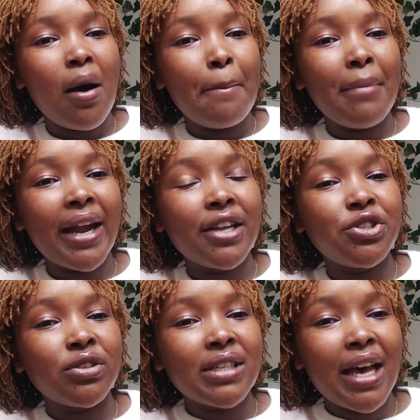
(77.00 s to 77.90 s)

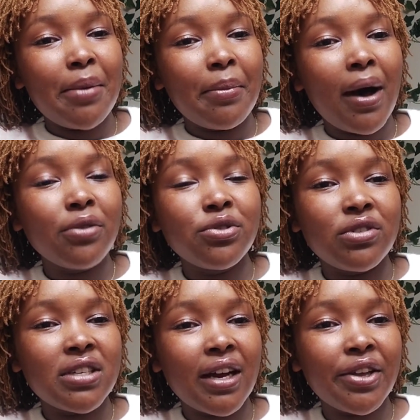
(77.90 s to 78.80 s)
manage your time, how to
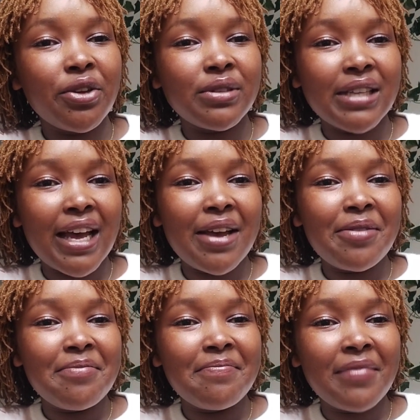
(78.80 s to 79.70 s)
track your
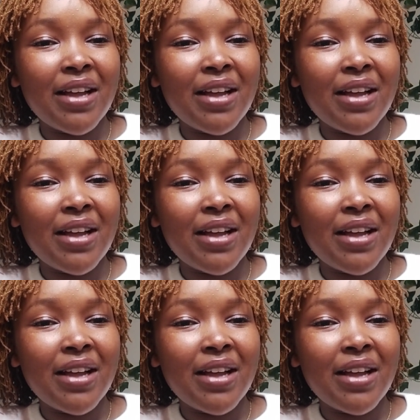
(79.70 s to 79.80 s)
time,